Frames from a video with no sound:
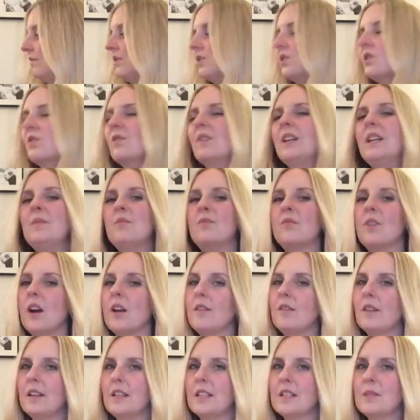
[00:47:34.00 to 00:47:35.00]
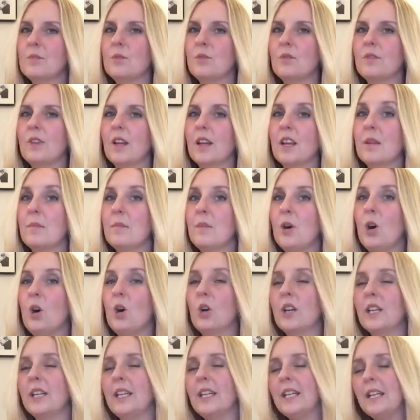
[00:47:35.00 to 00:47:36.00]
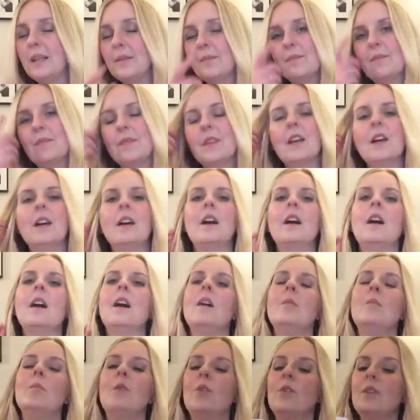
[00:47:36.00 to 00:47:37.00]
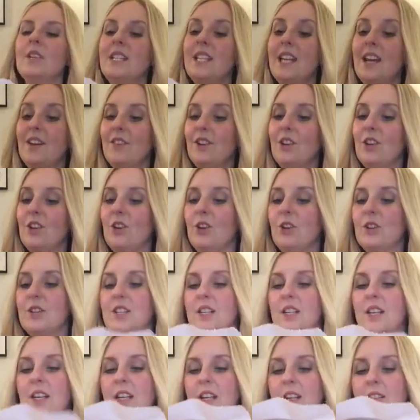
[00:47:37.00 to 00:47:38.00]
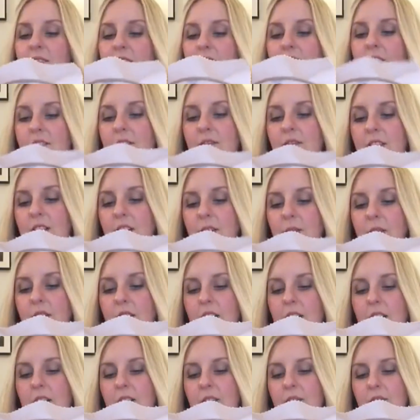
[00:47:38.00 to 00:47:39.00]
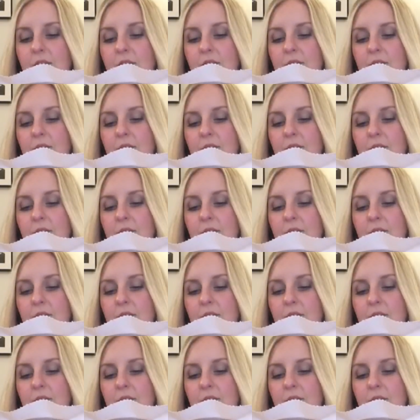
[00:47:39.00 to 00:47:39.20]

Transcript: It's not really bright red, it's more of like a mahogany. Um, or a terracotta even, there we go.